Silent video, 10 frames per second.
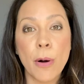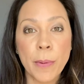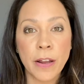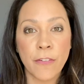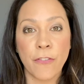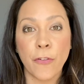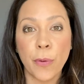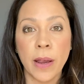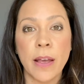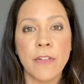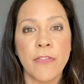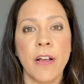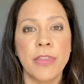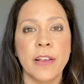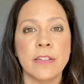many free and
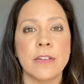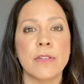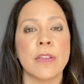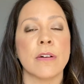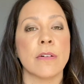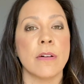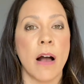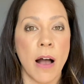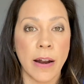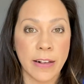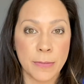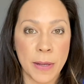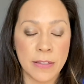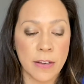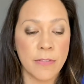fun things to do that are not
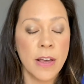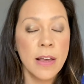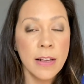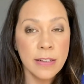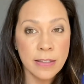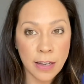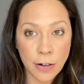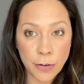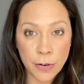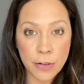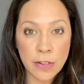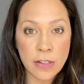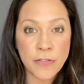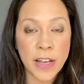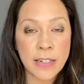expensive. Santa Cruz
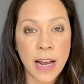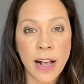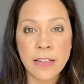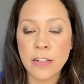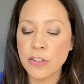is fantastic.